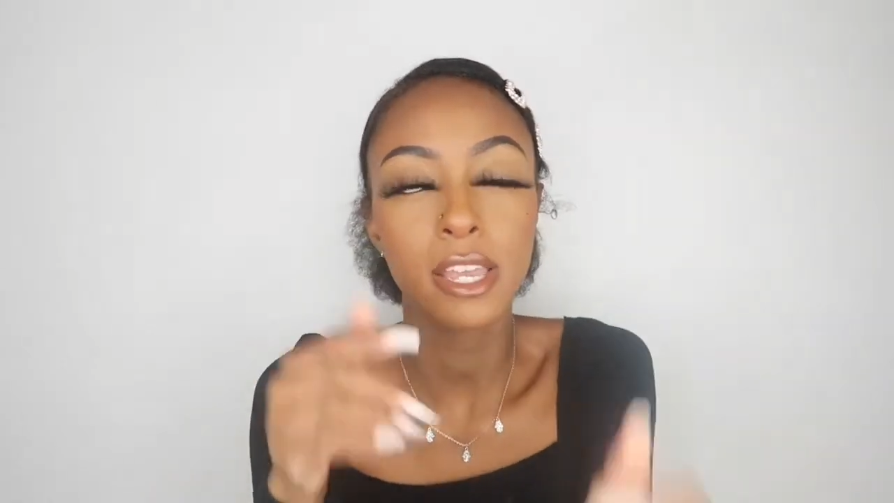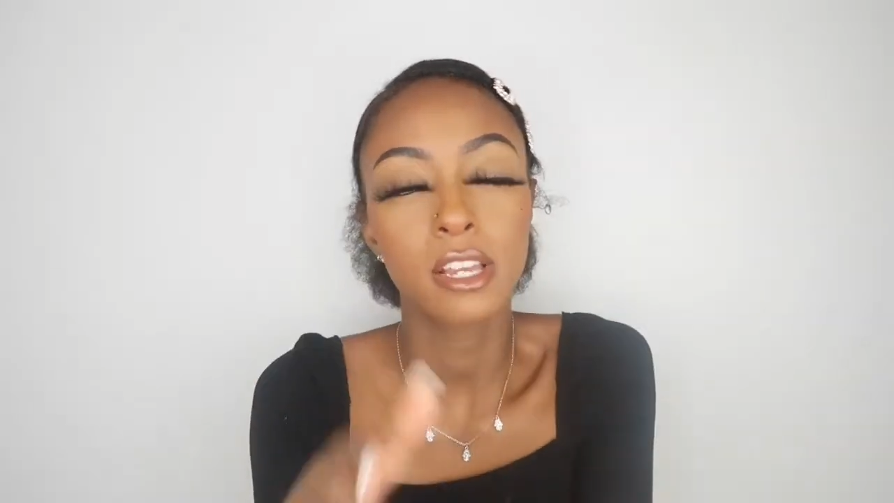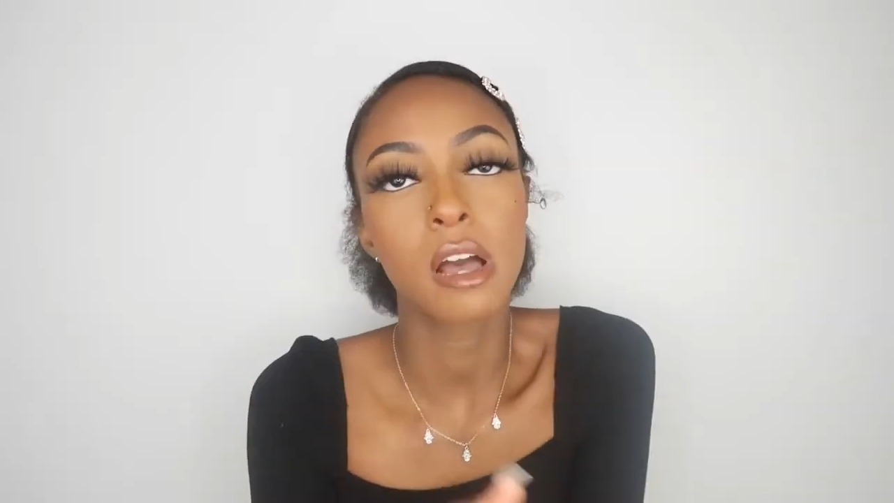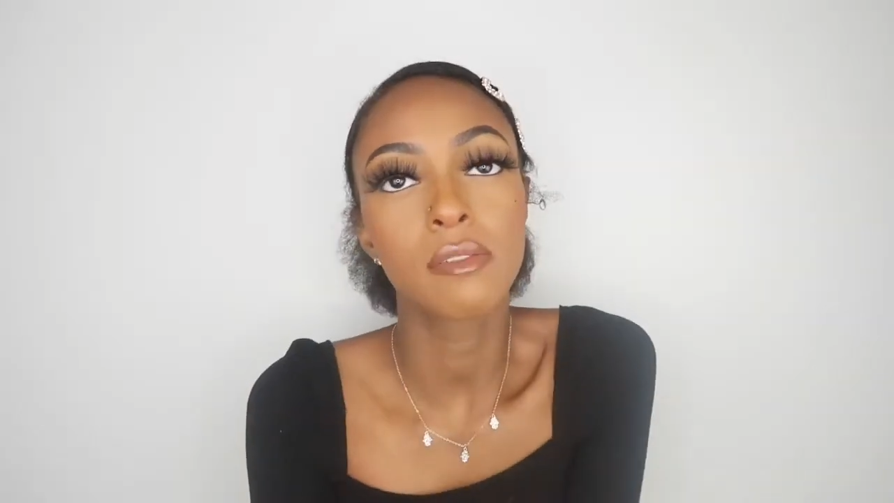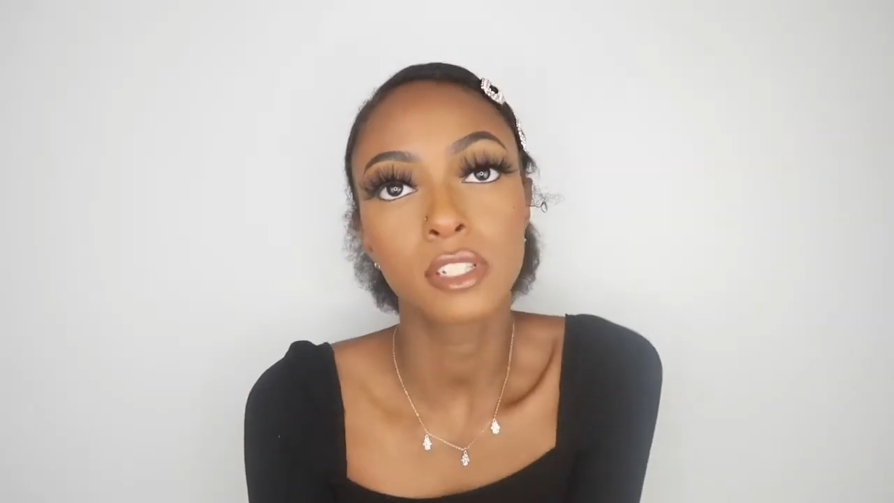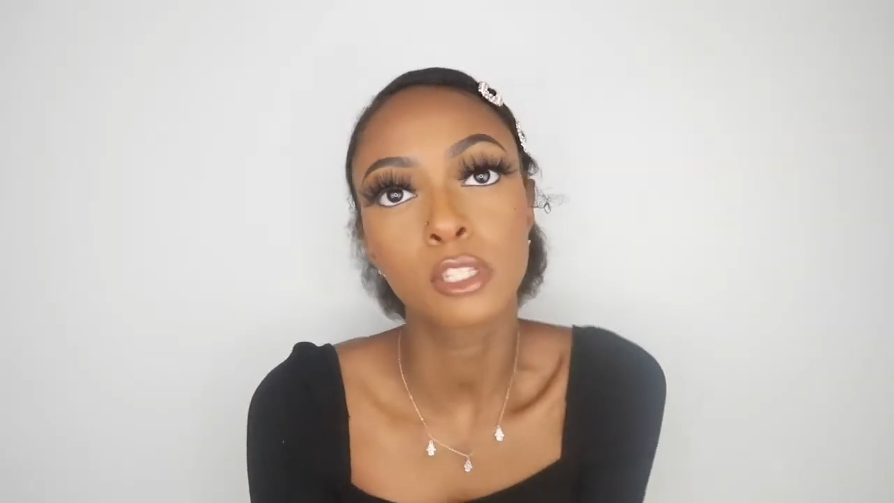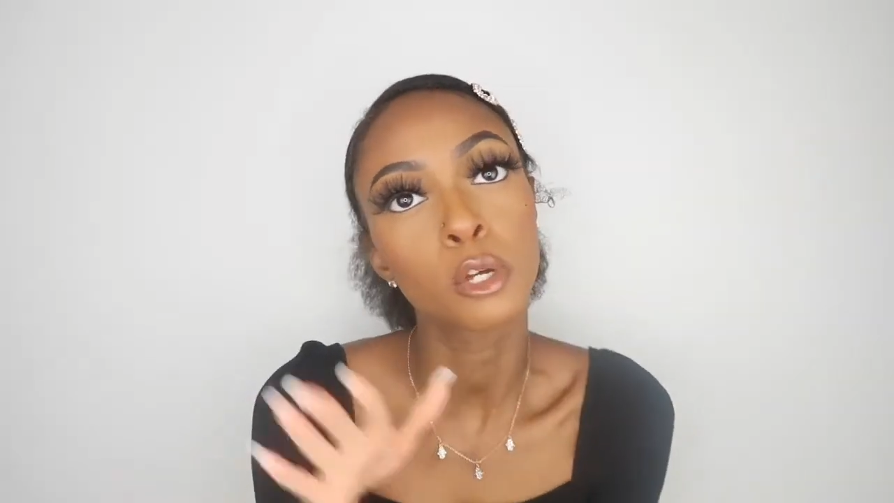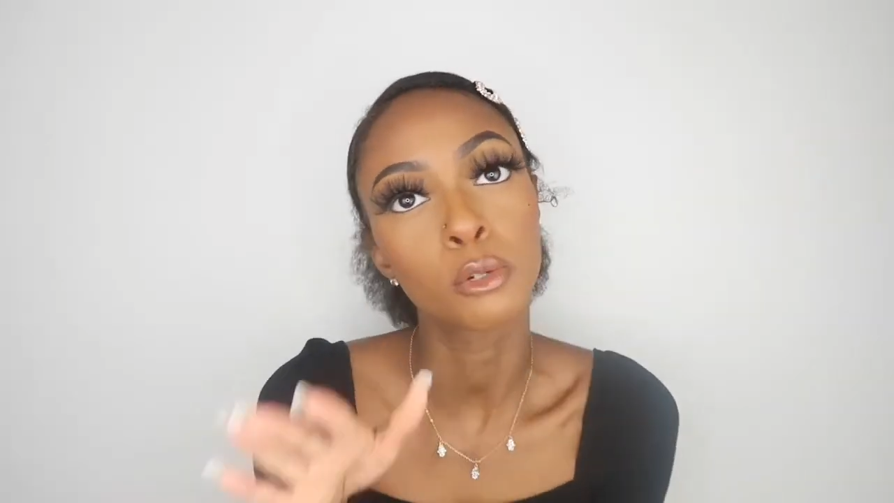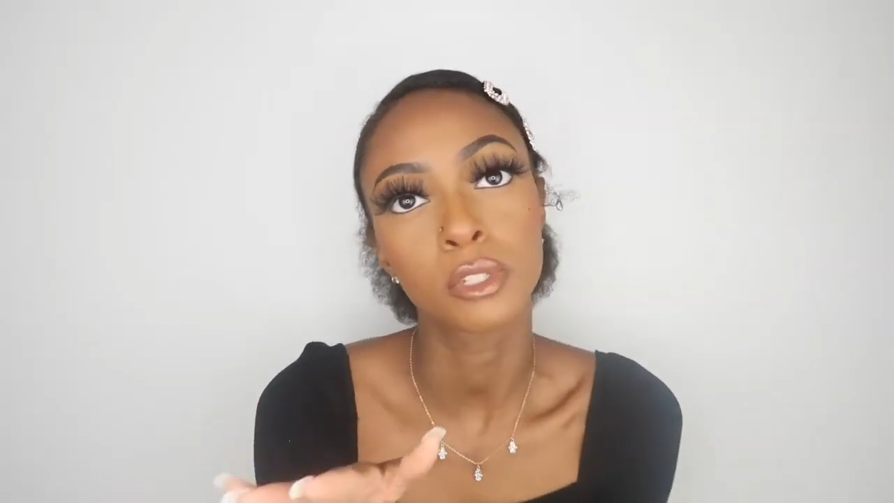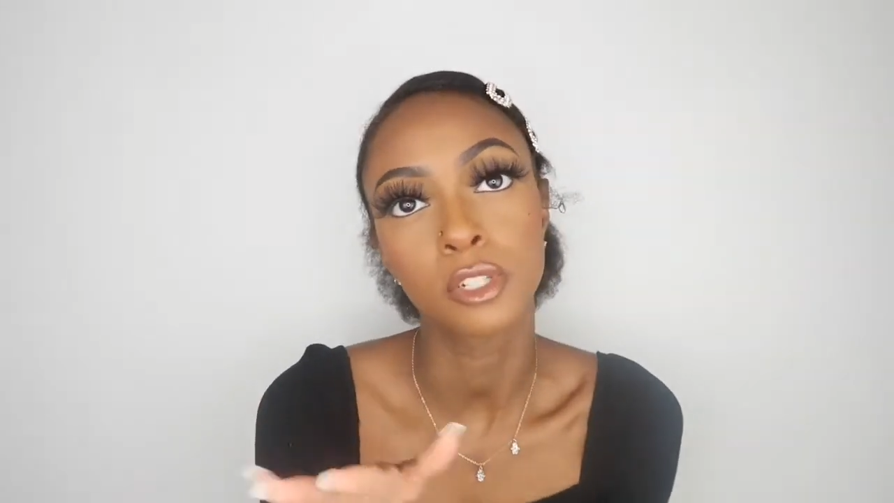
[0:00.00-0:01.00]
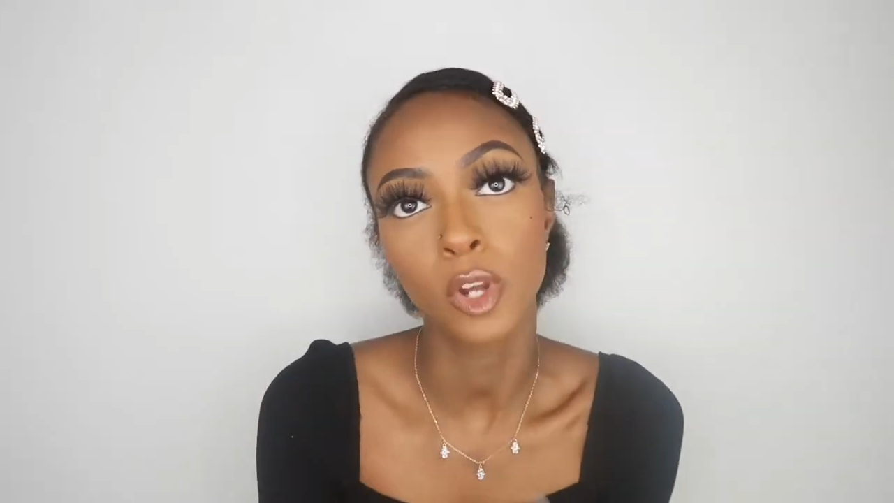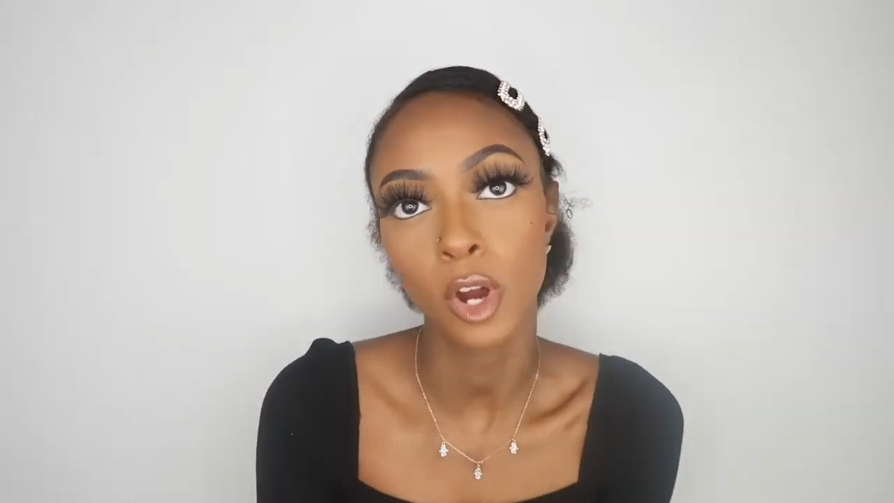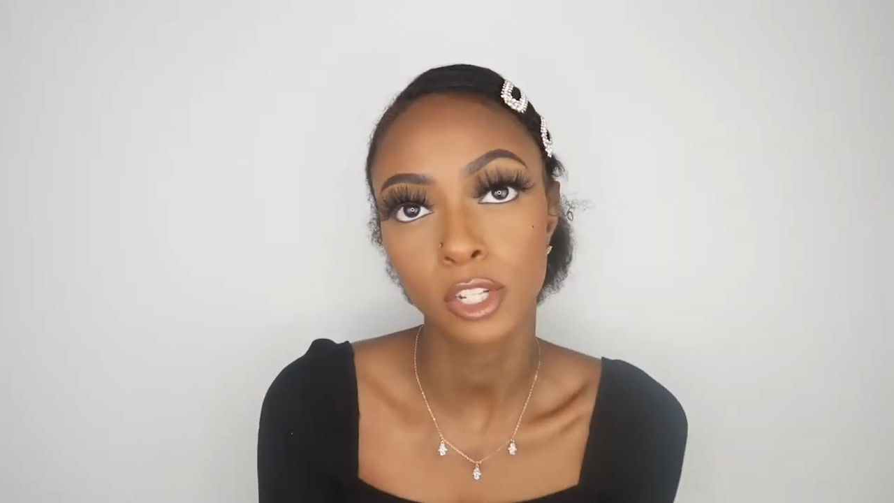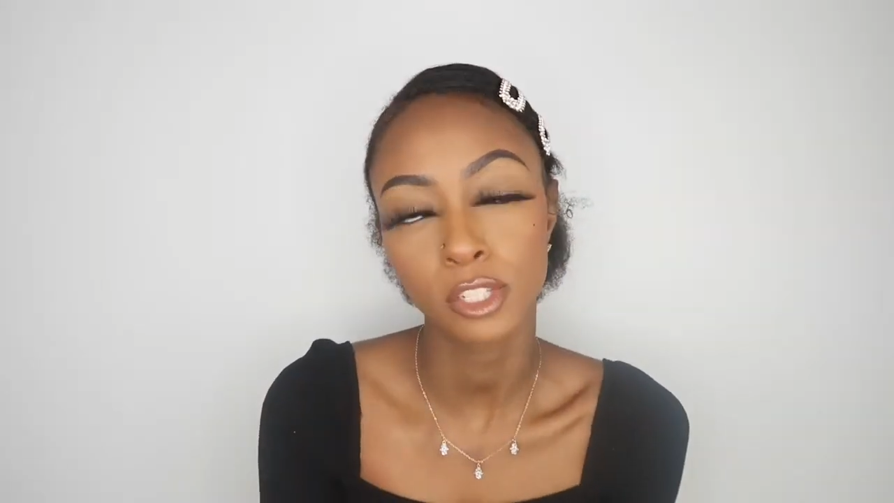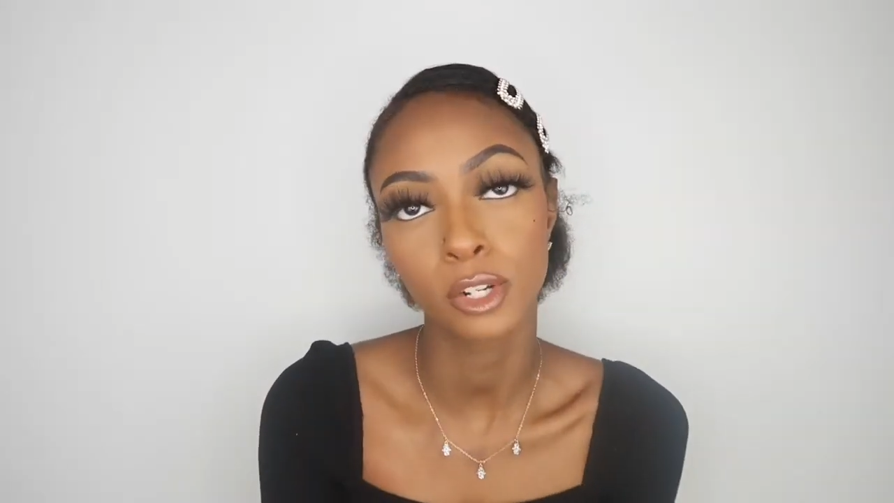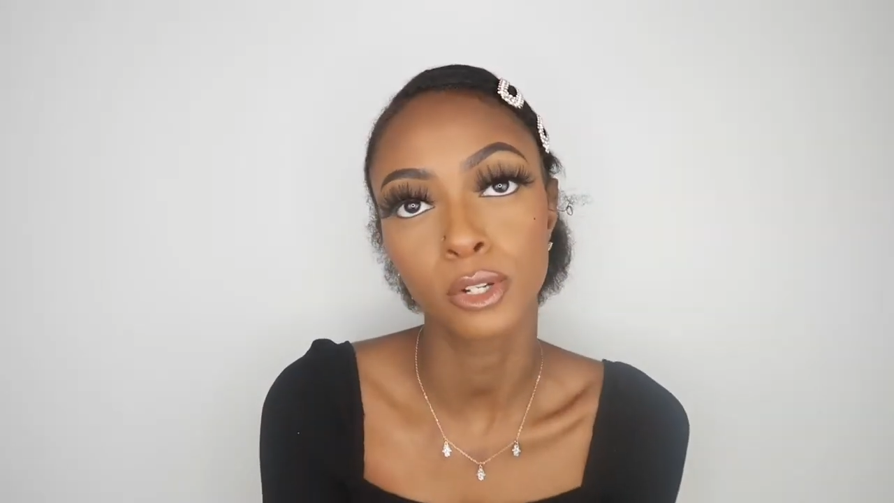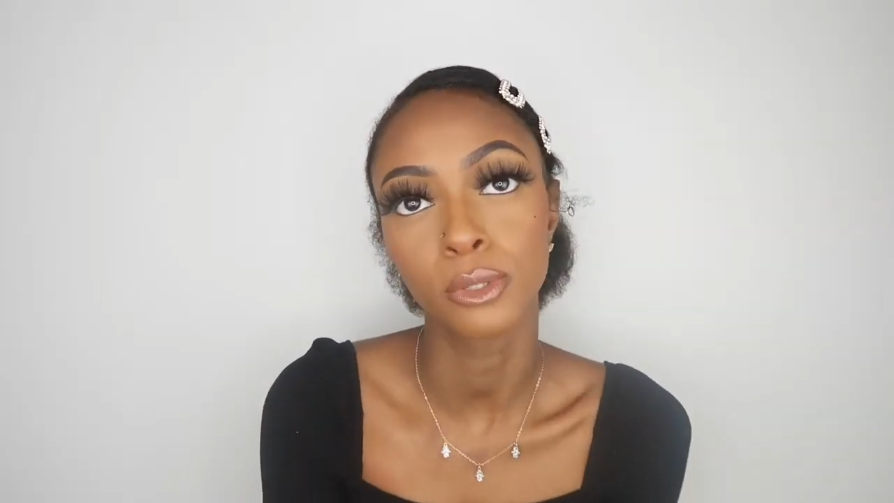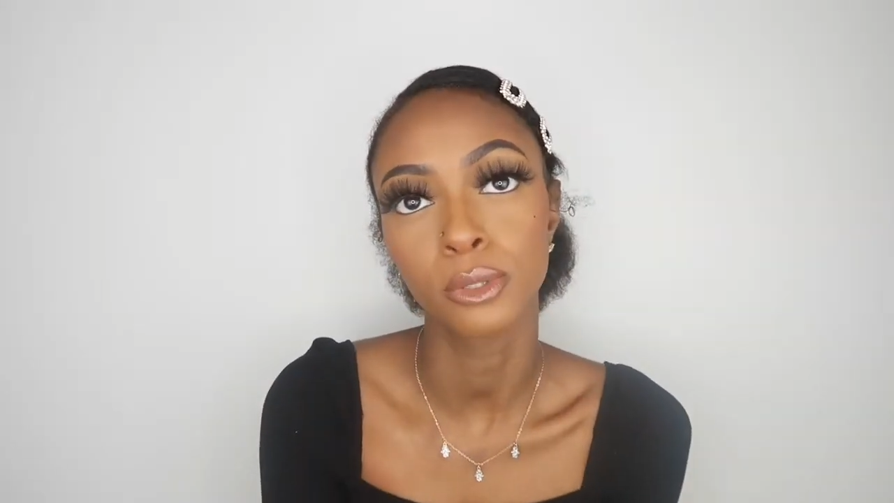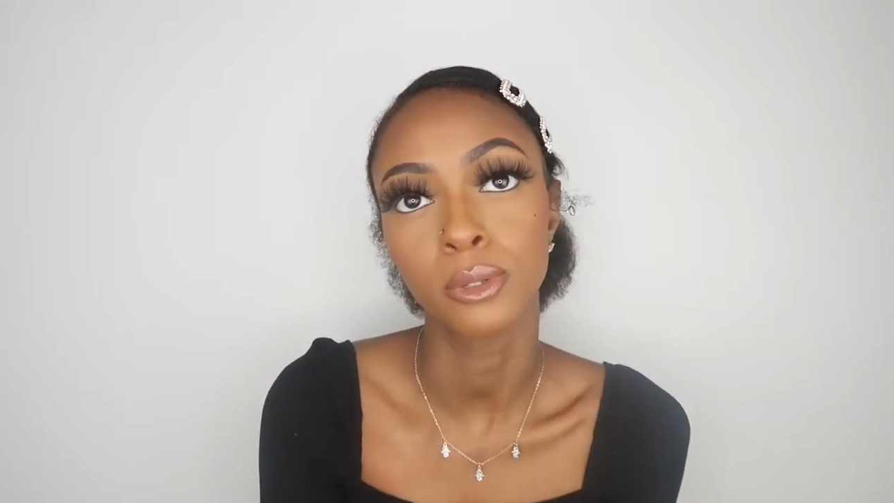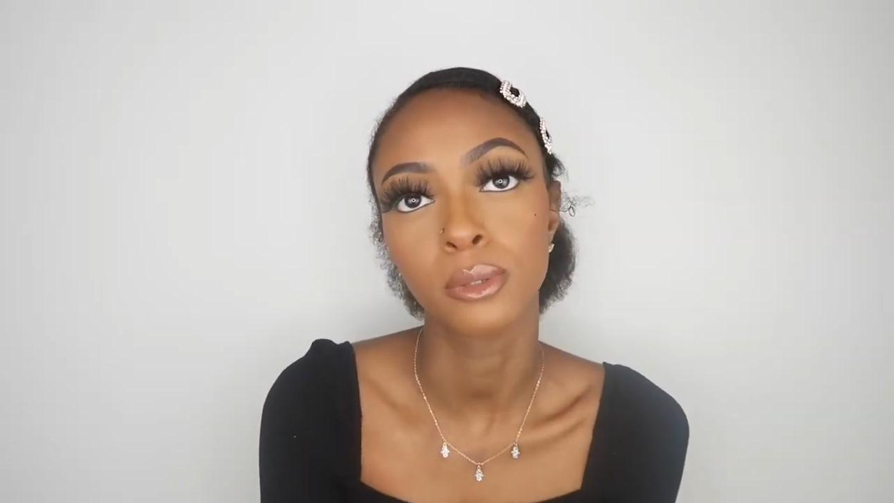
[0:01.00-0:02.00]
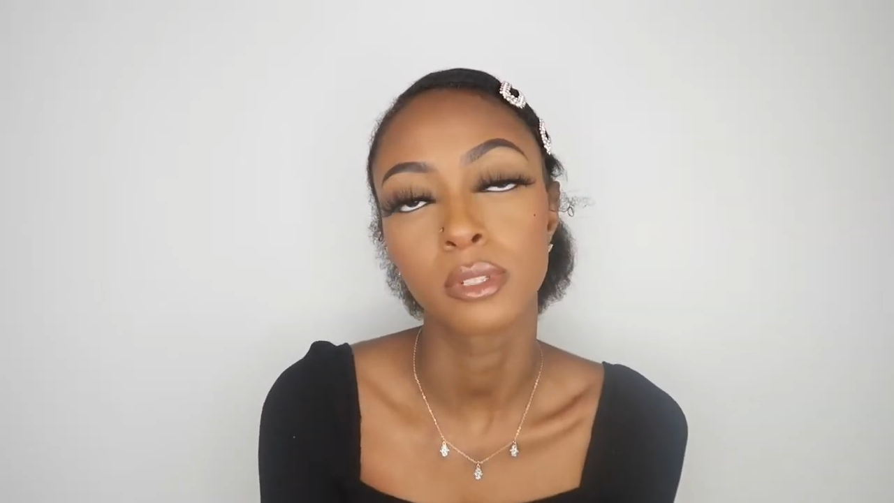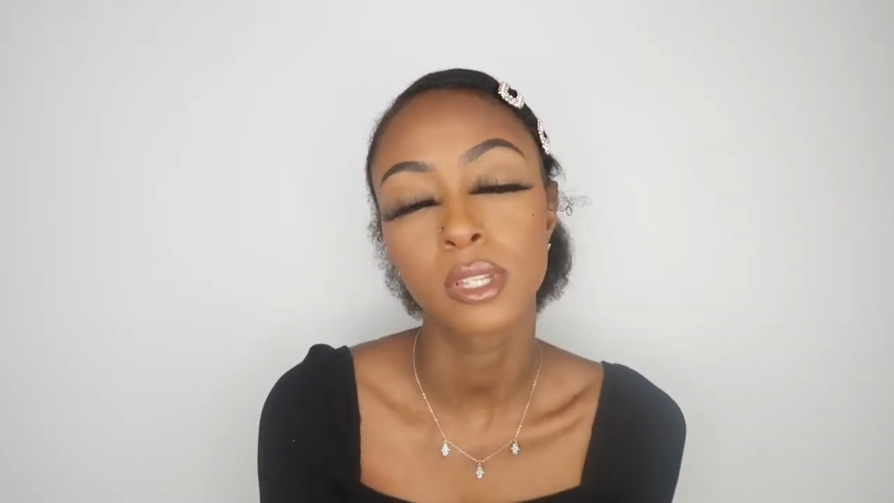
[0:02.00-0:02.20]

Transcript: it covers those dark circles.